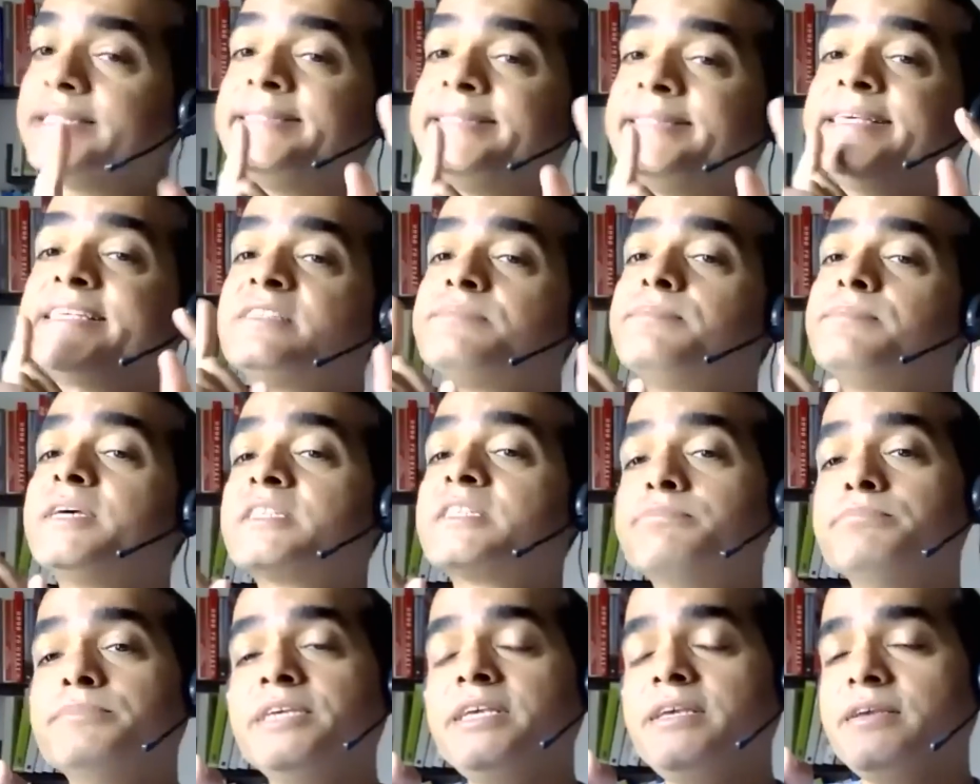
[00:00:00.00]
This
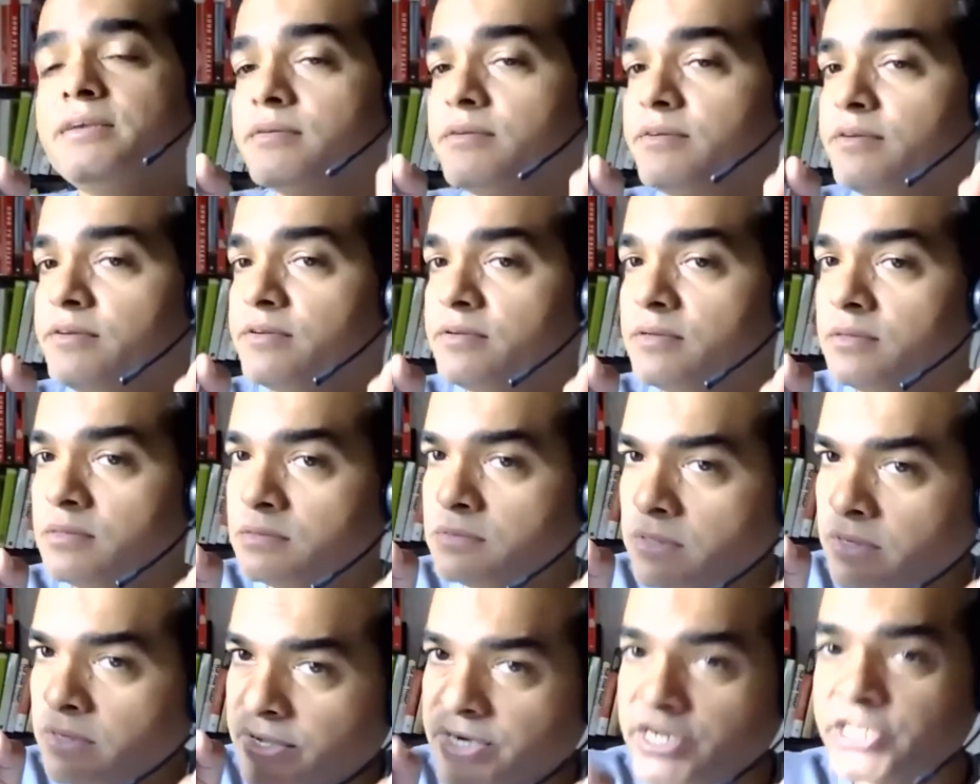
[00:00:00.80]
must be
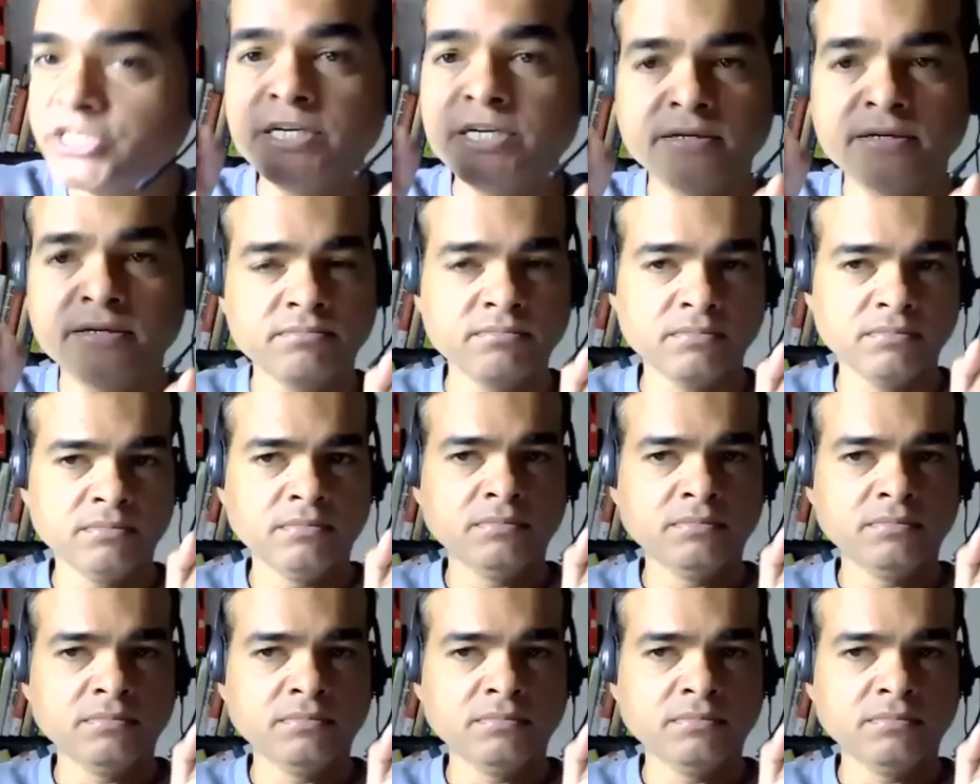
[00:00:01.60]
rigid.